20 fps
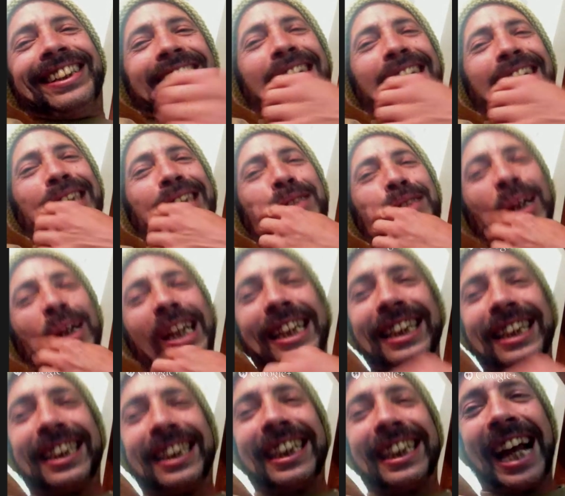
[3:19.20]
That's when I
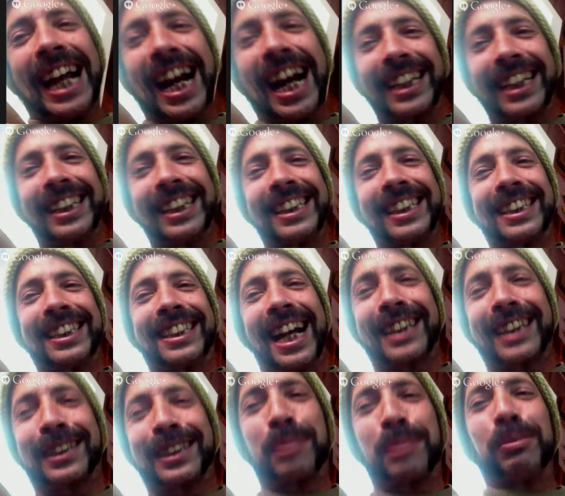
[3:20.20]
did the Yakety
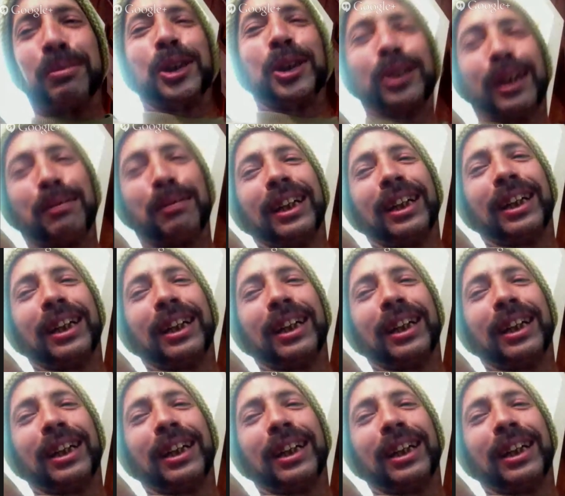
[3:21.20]
Sax commercial.